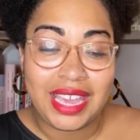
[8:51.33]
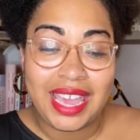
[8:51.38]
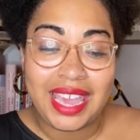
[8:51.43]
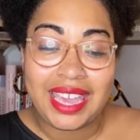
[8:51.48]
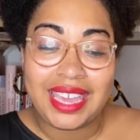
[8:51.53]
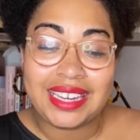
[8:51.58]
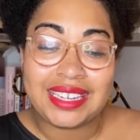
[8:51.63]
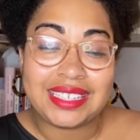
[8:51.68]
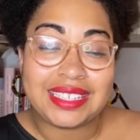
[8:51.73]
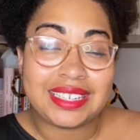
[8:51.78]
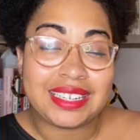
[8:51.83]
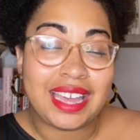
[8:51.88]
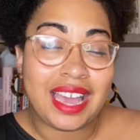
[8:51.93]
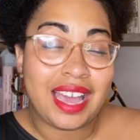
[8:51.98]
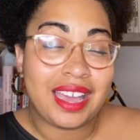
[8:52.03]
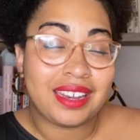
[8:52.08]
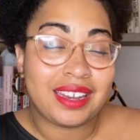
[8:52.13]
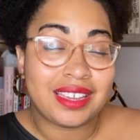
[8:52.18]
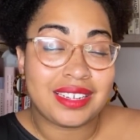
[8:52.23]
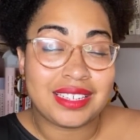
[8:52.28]
It is
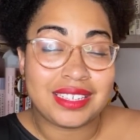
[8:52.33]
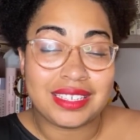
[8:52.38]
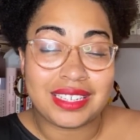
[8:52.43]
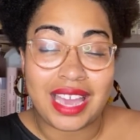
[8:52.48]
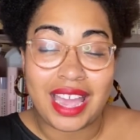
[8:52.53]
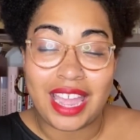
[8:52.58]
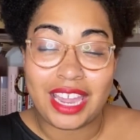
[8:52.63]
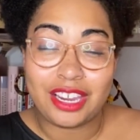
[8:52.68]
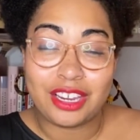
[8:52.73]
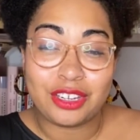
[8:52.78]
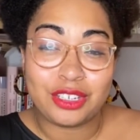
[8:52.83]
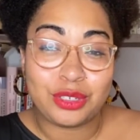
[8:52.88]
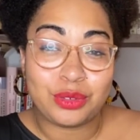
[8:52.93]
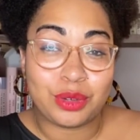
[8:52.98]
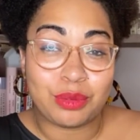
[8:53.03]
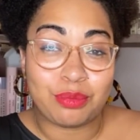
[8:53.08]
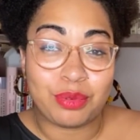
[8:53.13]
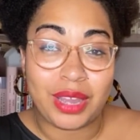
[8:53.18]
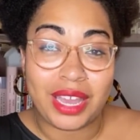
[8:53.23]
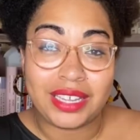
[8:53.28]
not a desire to
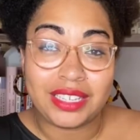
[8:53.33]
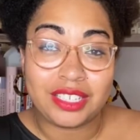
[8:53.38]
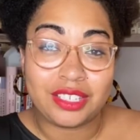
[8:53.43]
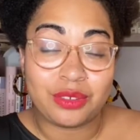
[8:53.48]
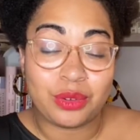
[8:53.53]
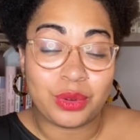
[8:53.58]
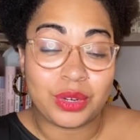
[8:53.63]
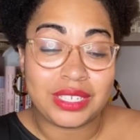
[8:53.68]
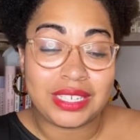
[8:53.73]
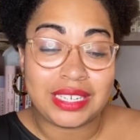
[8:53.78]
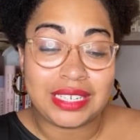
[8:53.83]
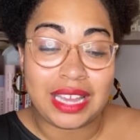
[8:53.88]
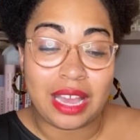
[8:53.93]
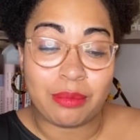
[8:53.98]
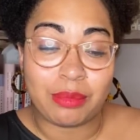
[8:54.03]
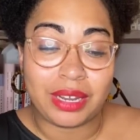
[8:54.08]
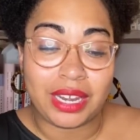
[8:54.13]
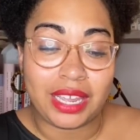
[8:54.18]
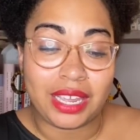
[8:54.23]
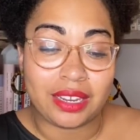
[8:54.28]
oppress or to
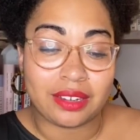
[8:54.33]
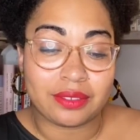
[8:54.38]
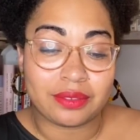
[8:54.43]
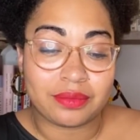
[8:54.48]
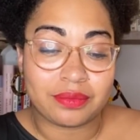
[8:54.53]
dominate.